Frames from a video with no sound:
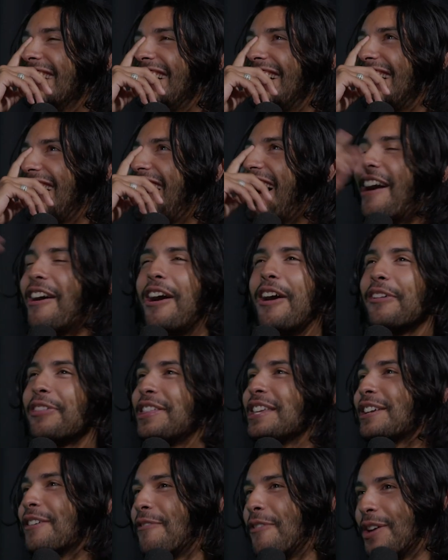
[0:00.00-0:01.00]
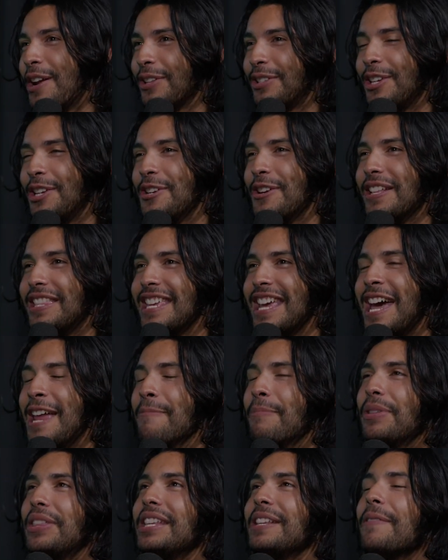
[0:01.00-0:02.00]
I'll think of one. I'll tell you at the end.
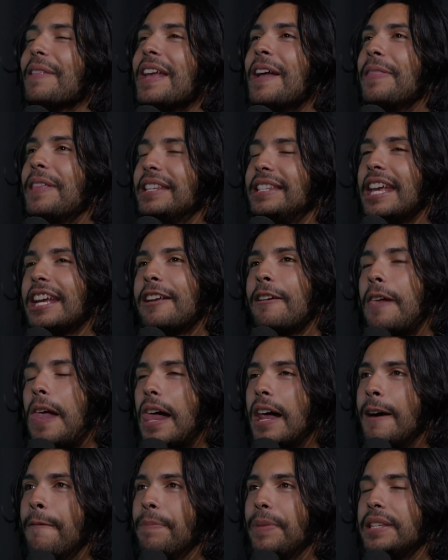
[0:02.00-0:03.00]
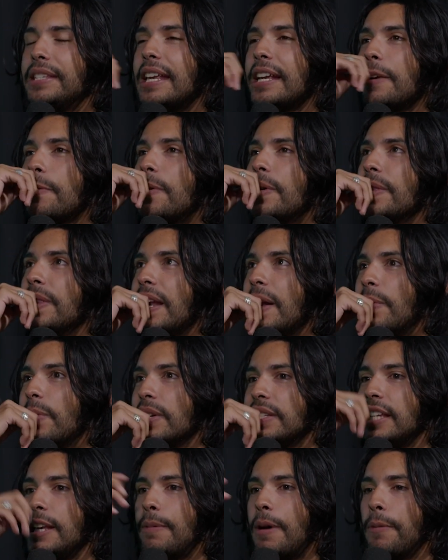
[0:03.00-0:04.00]
But the second one that I
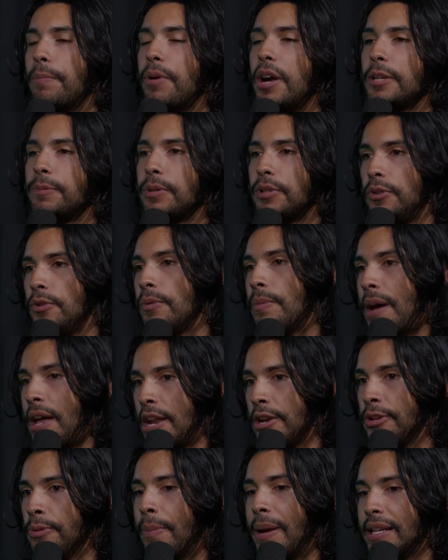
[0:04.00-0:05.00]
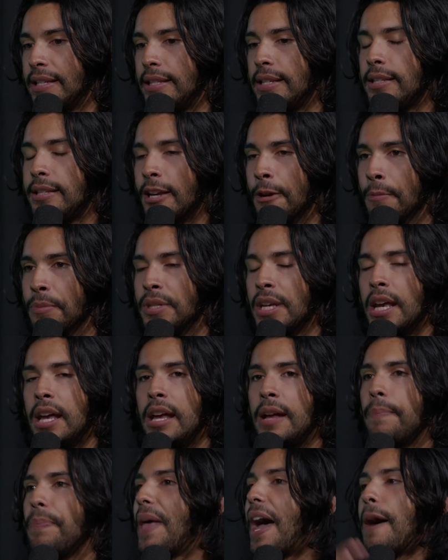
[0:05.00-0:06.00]
want to say about Prospect 2 about in my systems,
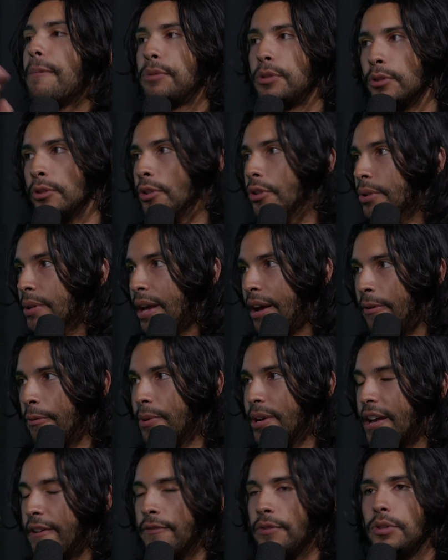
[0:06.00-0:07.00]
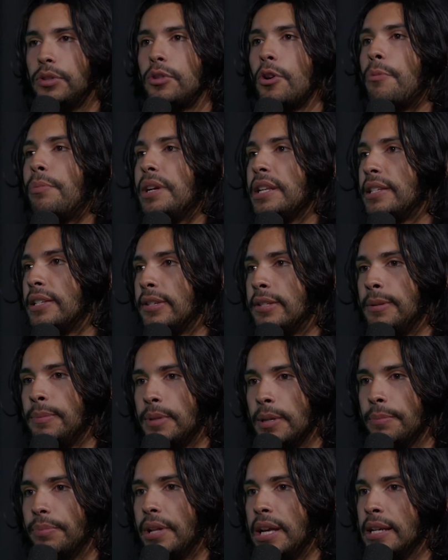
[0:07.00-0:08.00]
absolutely, we have so many systems
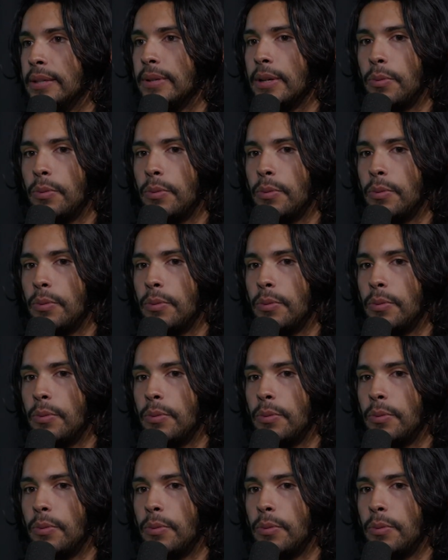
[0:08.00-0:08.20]
in place.